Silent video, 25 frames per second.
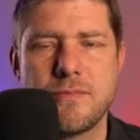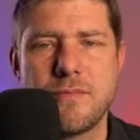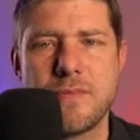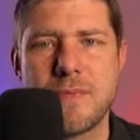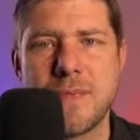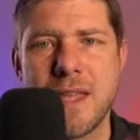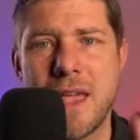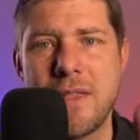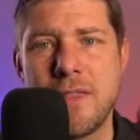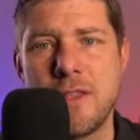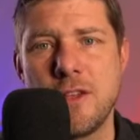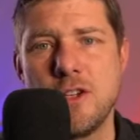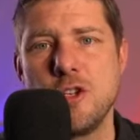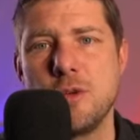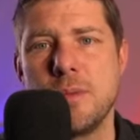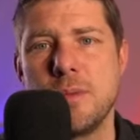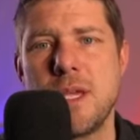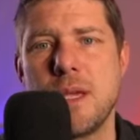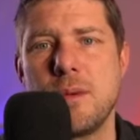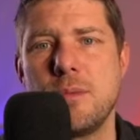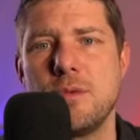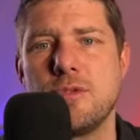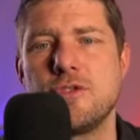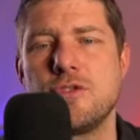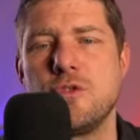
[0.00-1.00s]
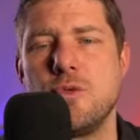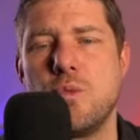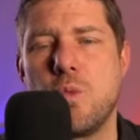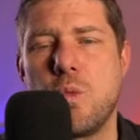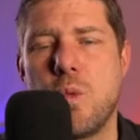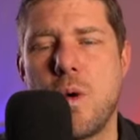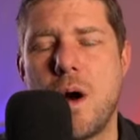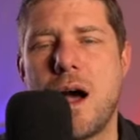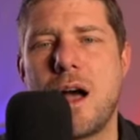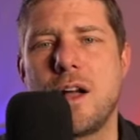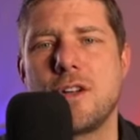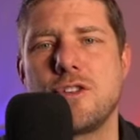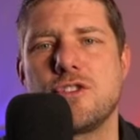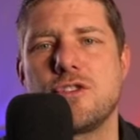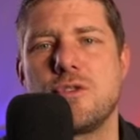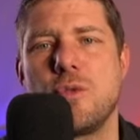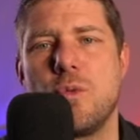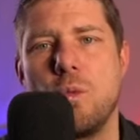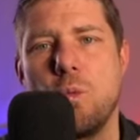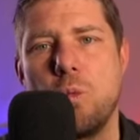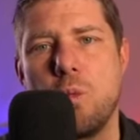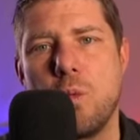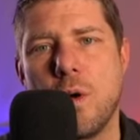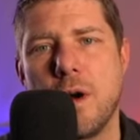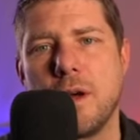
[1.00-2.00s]
And then you'll be able to watch
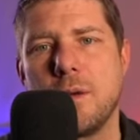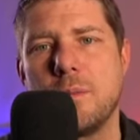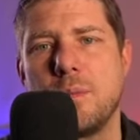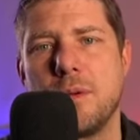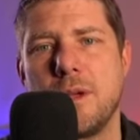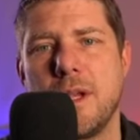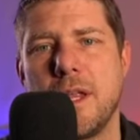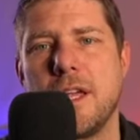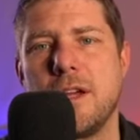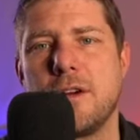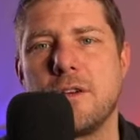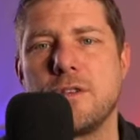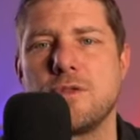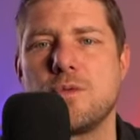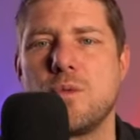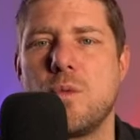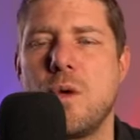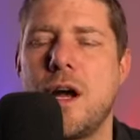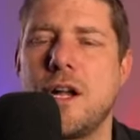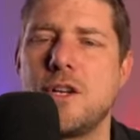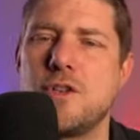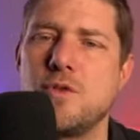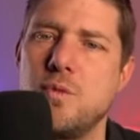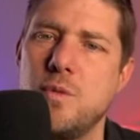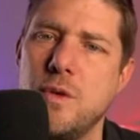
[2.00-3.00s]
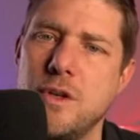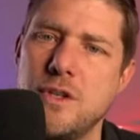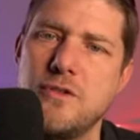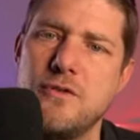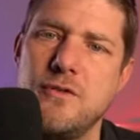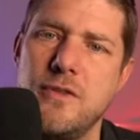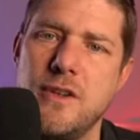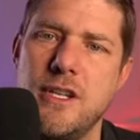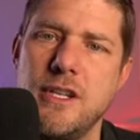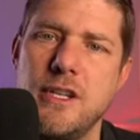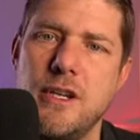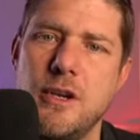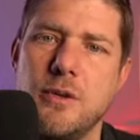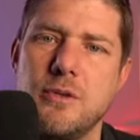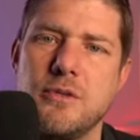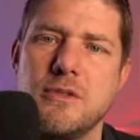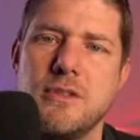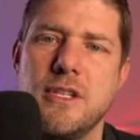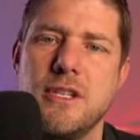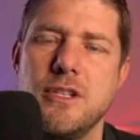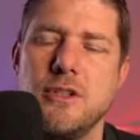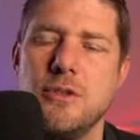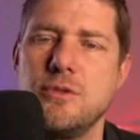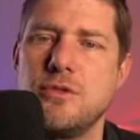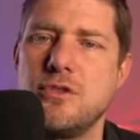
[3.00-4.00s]
what players watch which videos
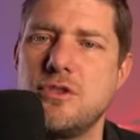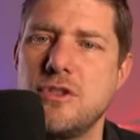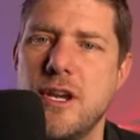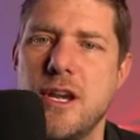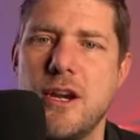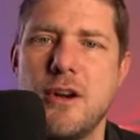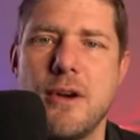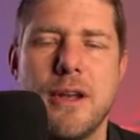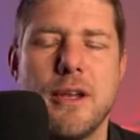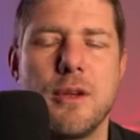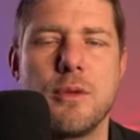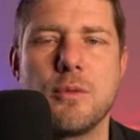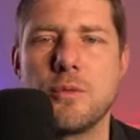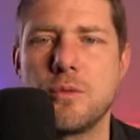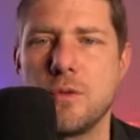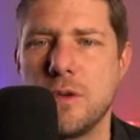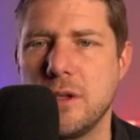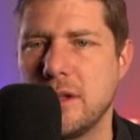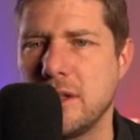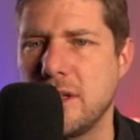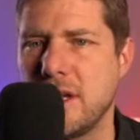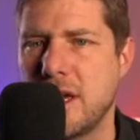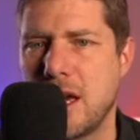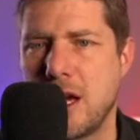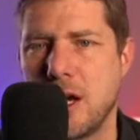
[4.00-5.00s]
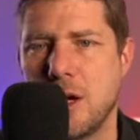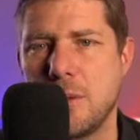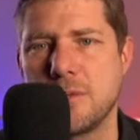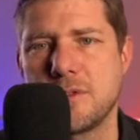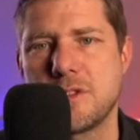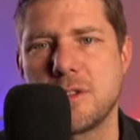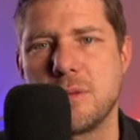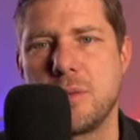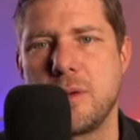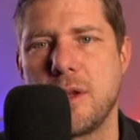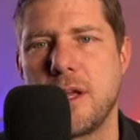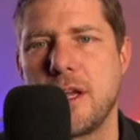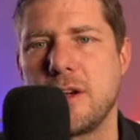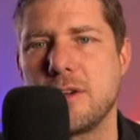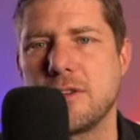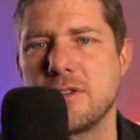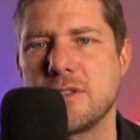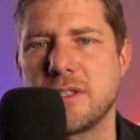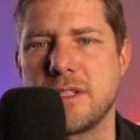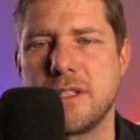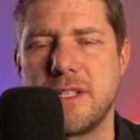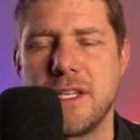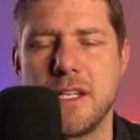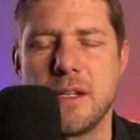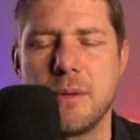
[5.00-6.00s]
that you share, and it really helps the players
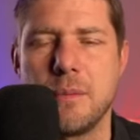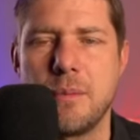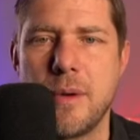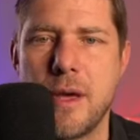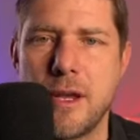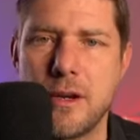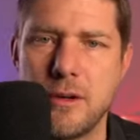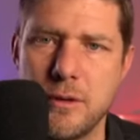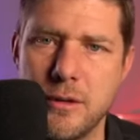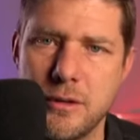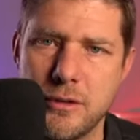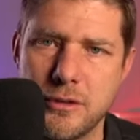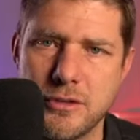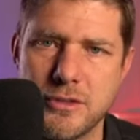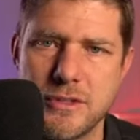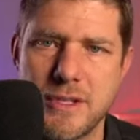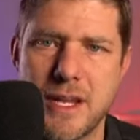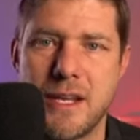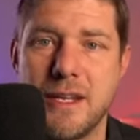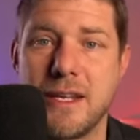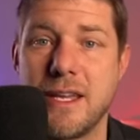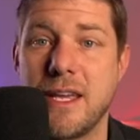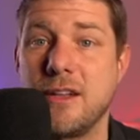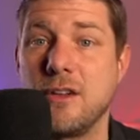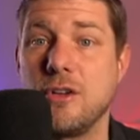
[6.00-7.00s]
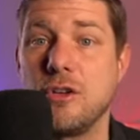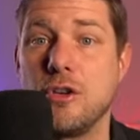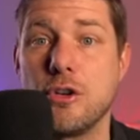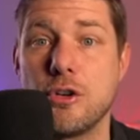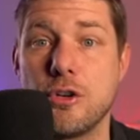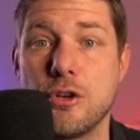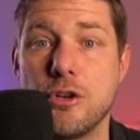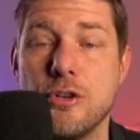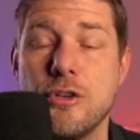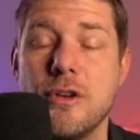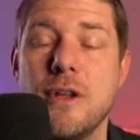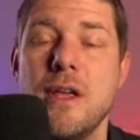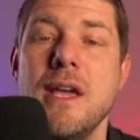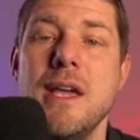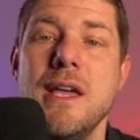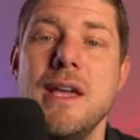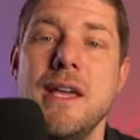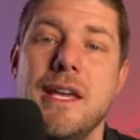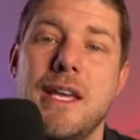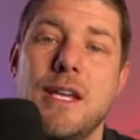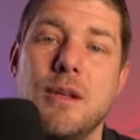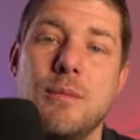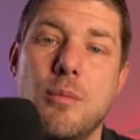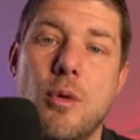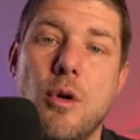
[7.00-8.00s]
get a better understanding and learn
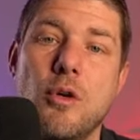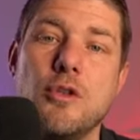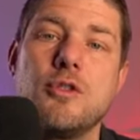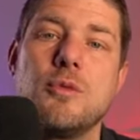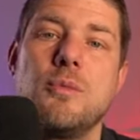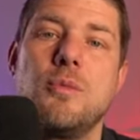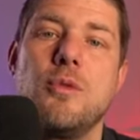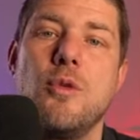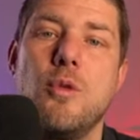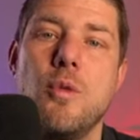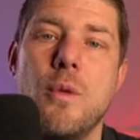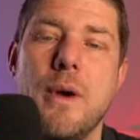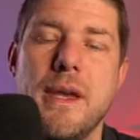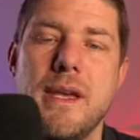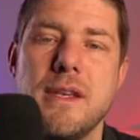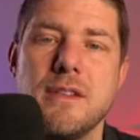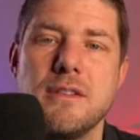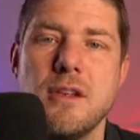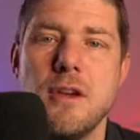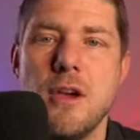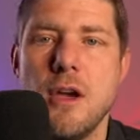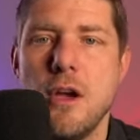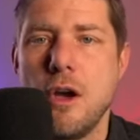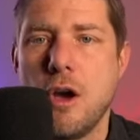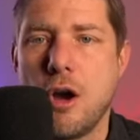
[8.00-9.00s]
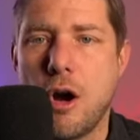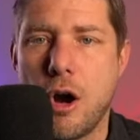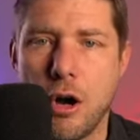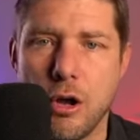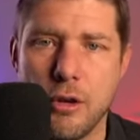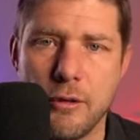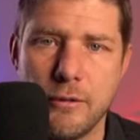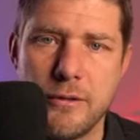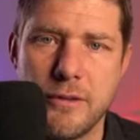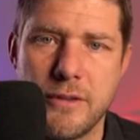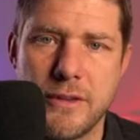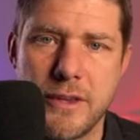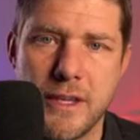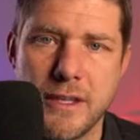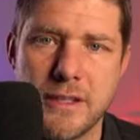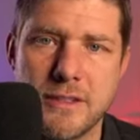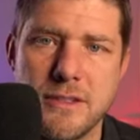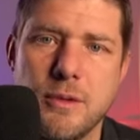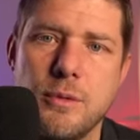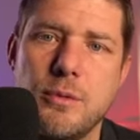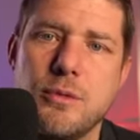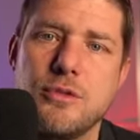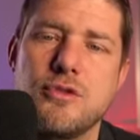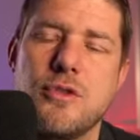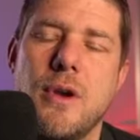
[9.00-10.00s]
in multiple ways all of the things
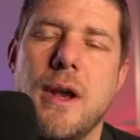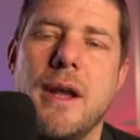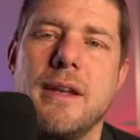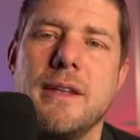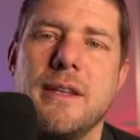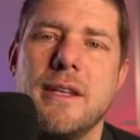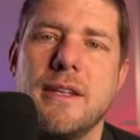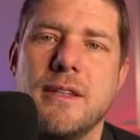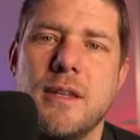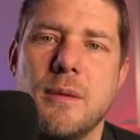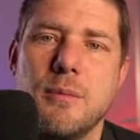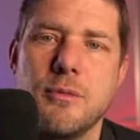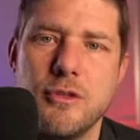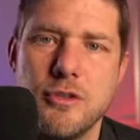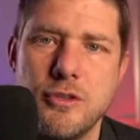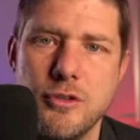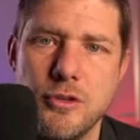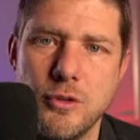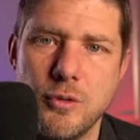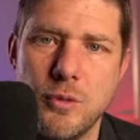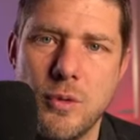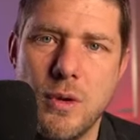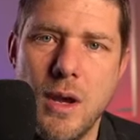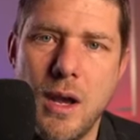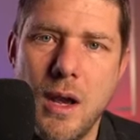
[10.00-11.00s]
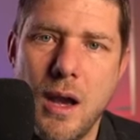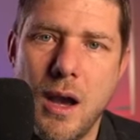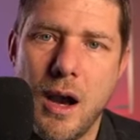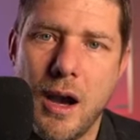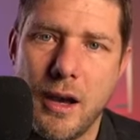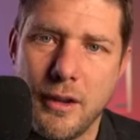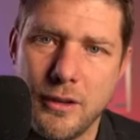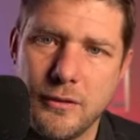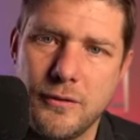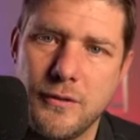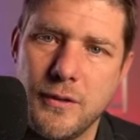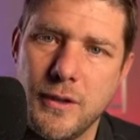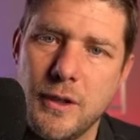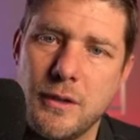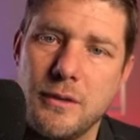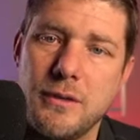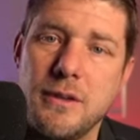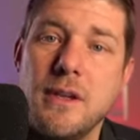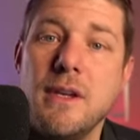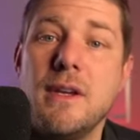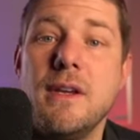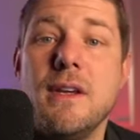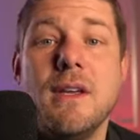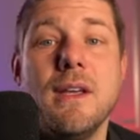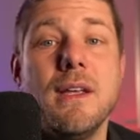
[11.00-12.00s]
that we're trying to get them to do on the field.
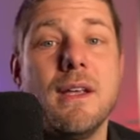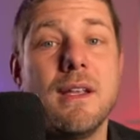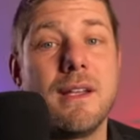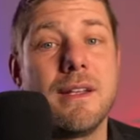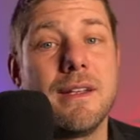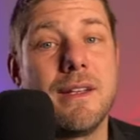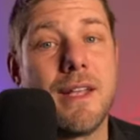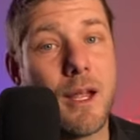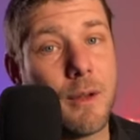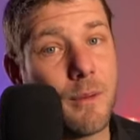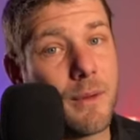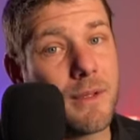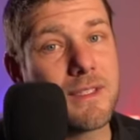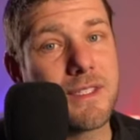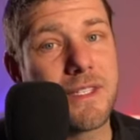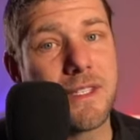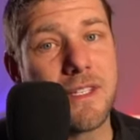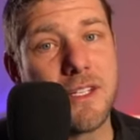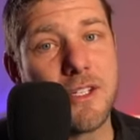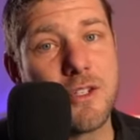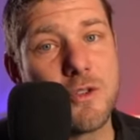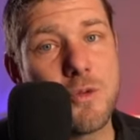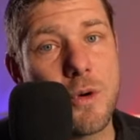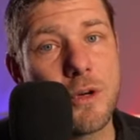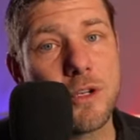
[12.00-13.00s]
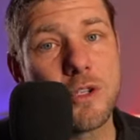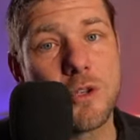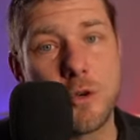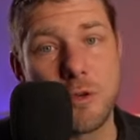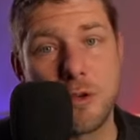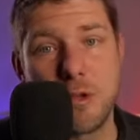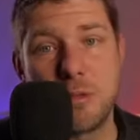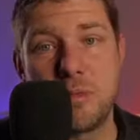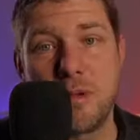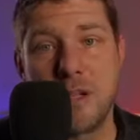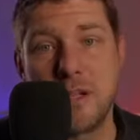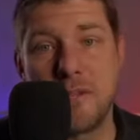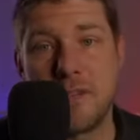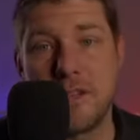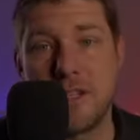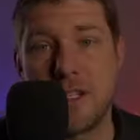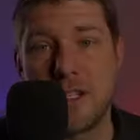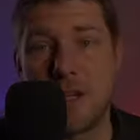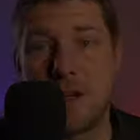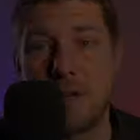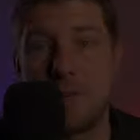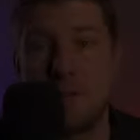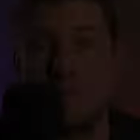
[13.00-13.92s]
Now let's get into our goalie play video.